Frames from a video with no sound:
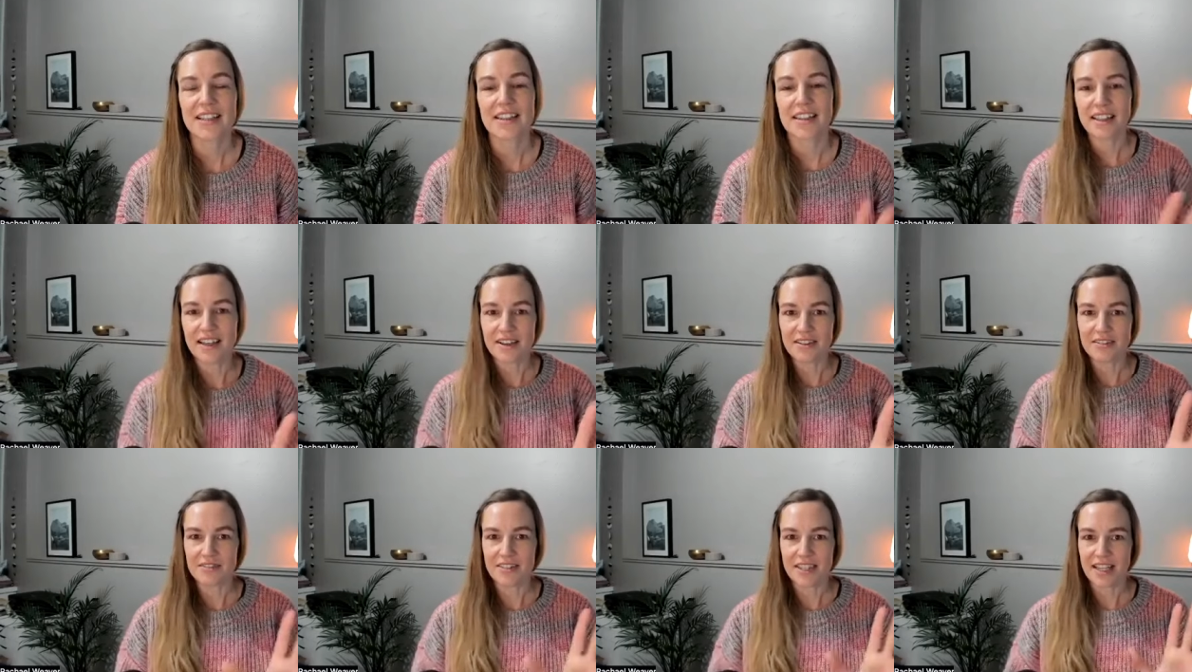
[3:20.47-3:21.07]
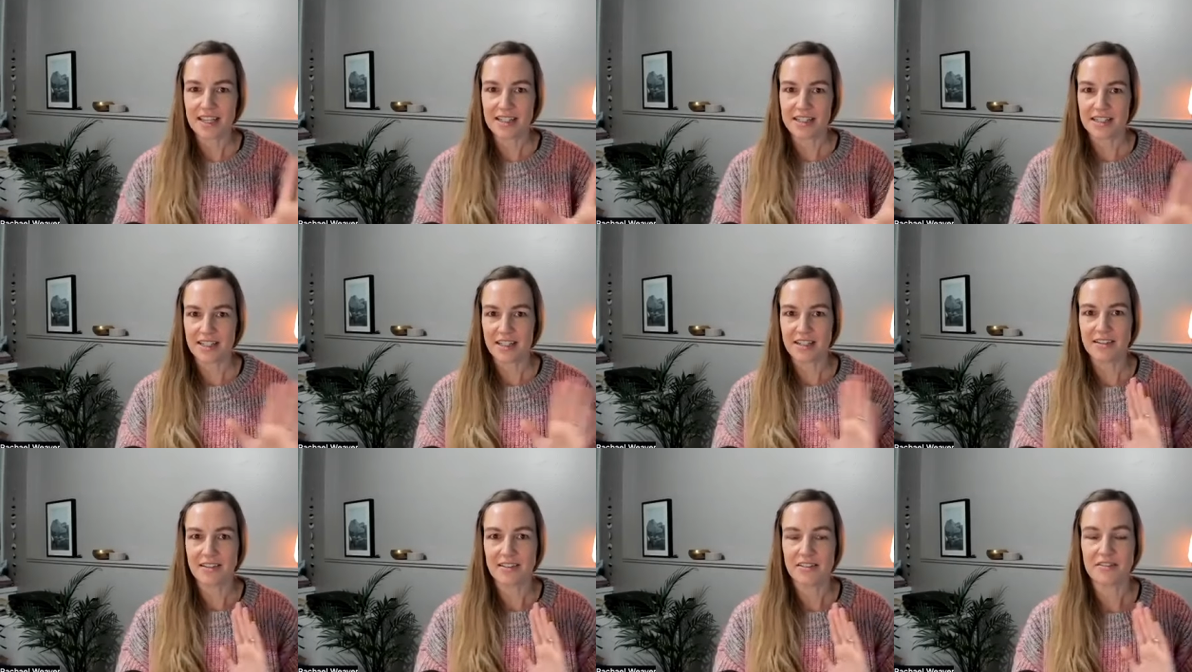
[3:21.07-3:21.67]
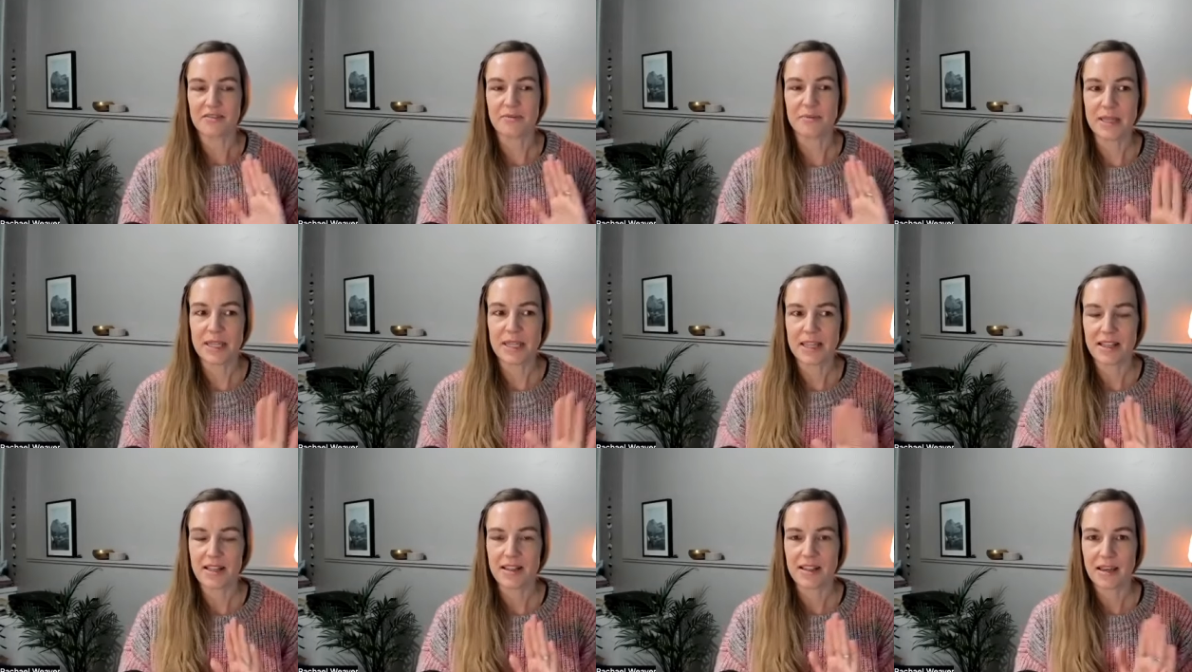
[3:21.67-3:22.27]
I love the idea of
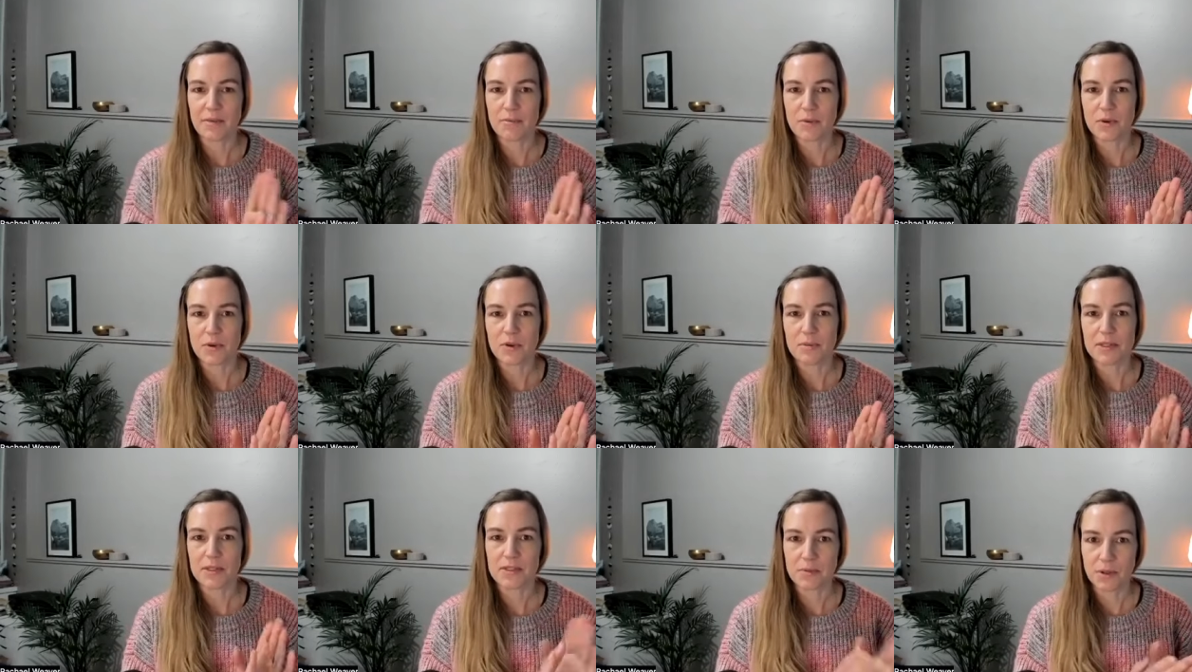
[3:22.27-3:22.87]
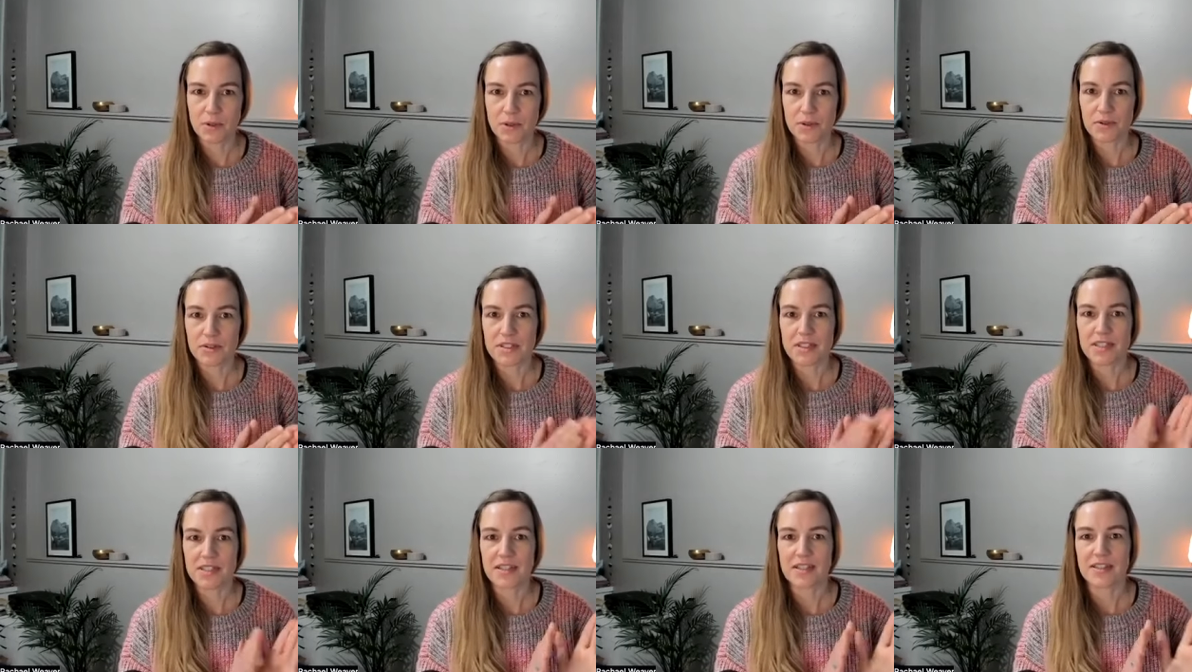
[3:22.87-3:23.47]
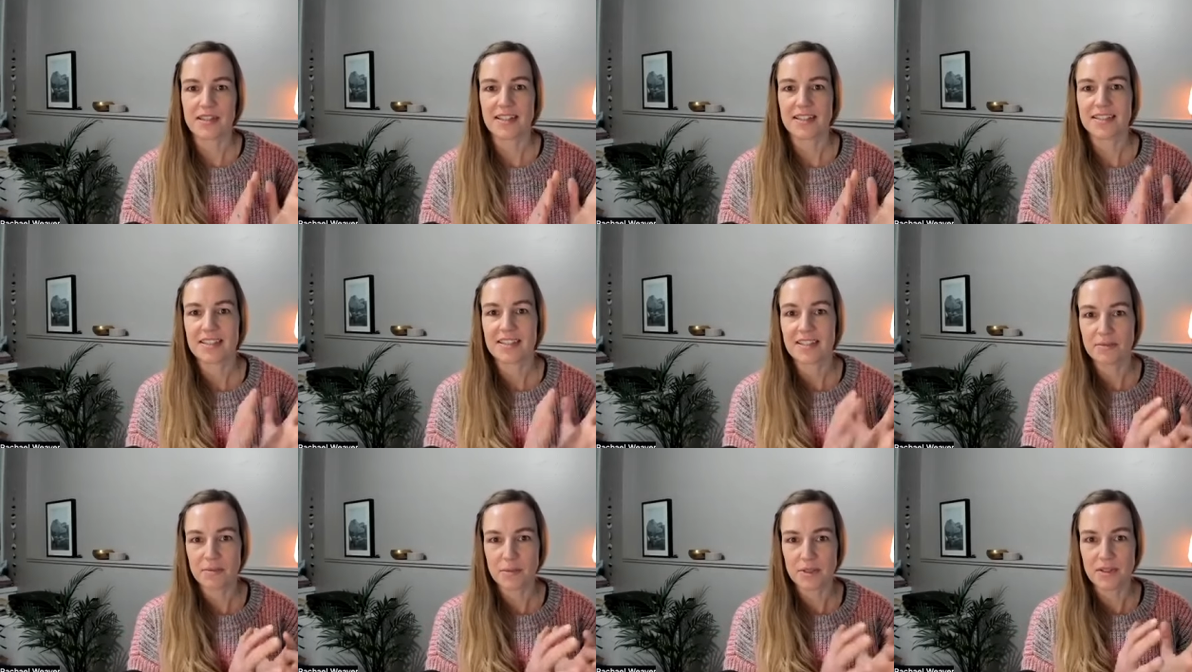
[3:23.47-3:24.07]
being that more bespoke,
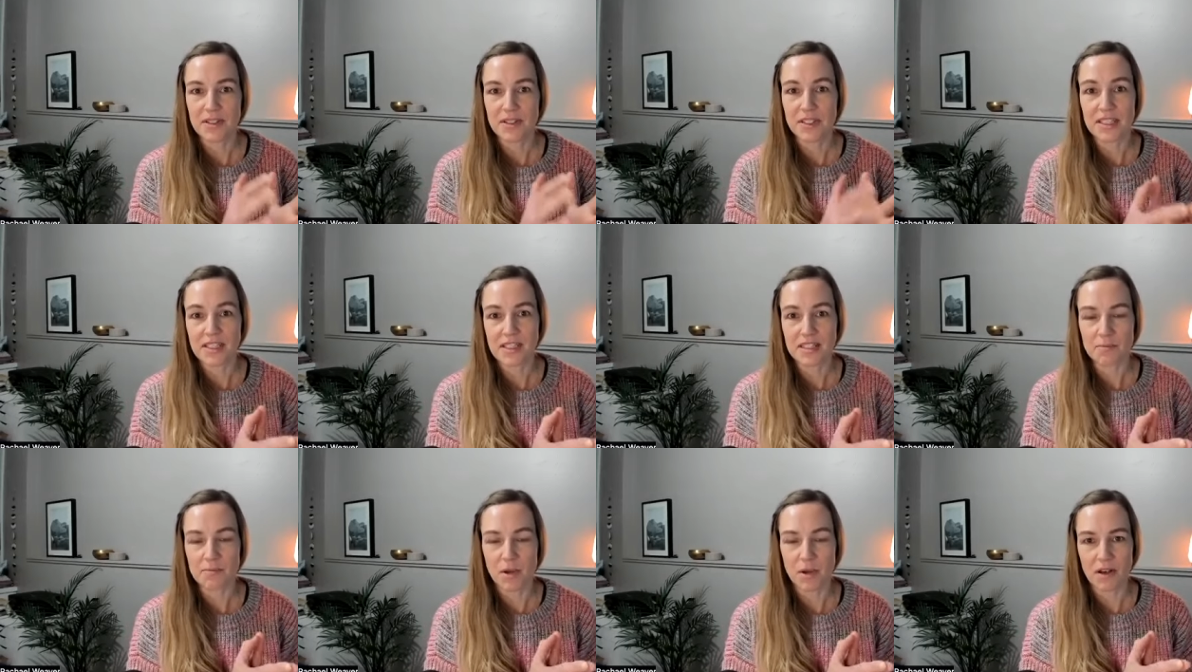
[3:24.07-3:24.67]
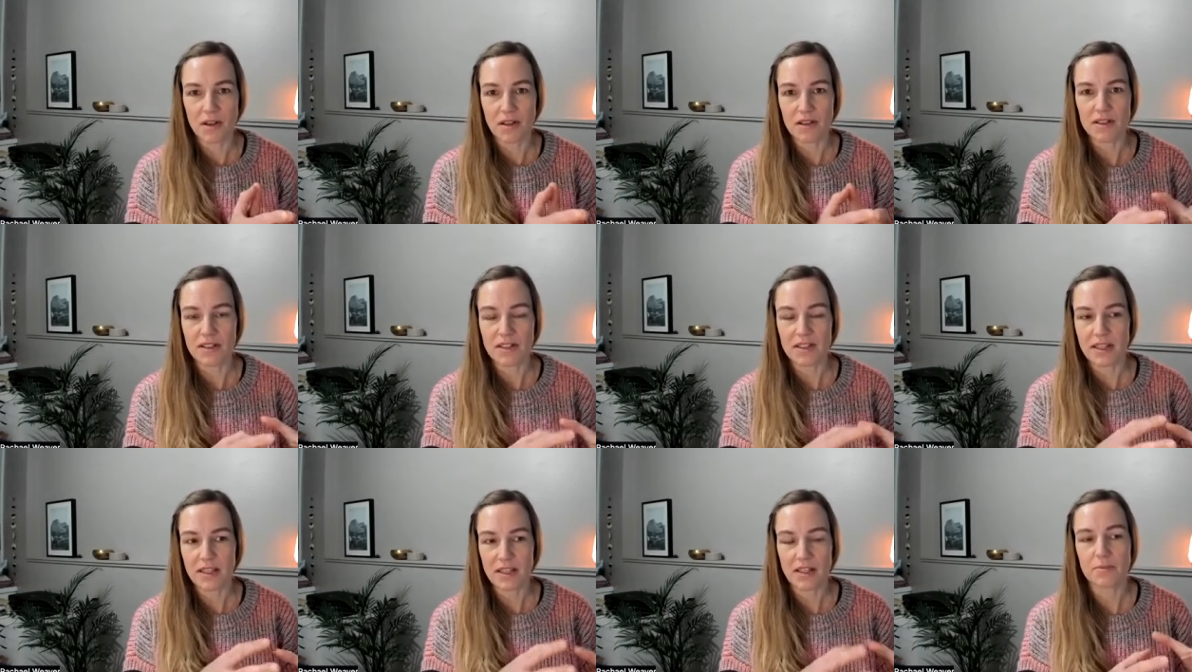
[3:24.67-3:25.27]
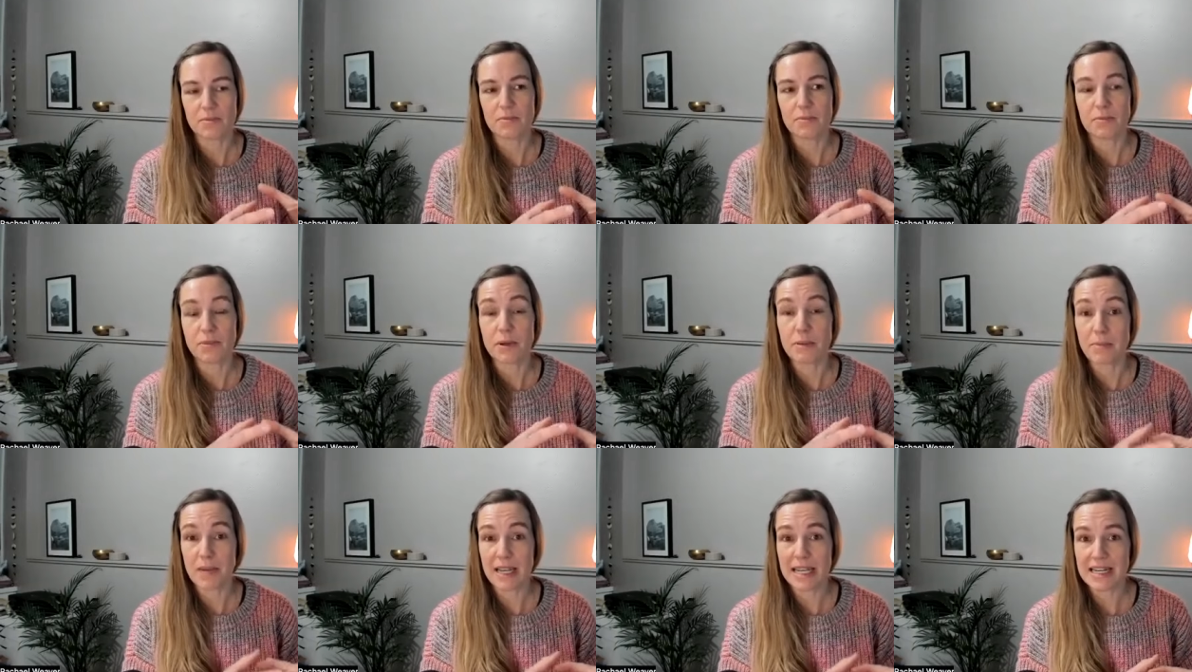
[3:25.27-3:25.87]
simple and small,
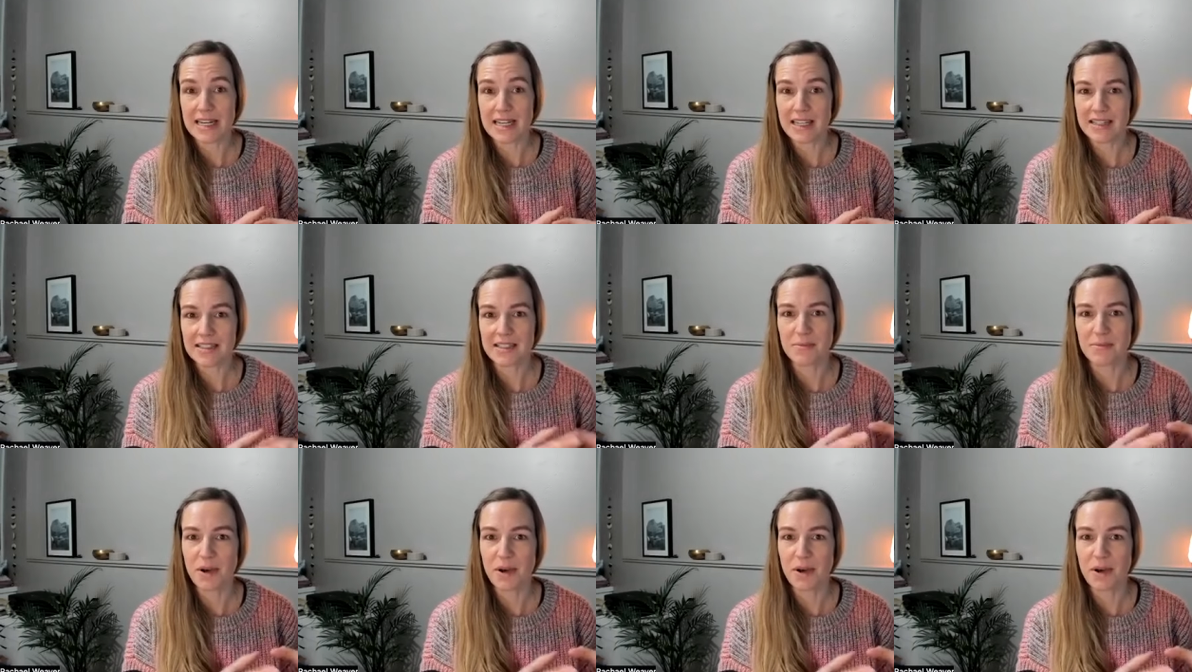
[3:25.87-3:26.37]
but mighty,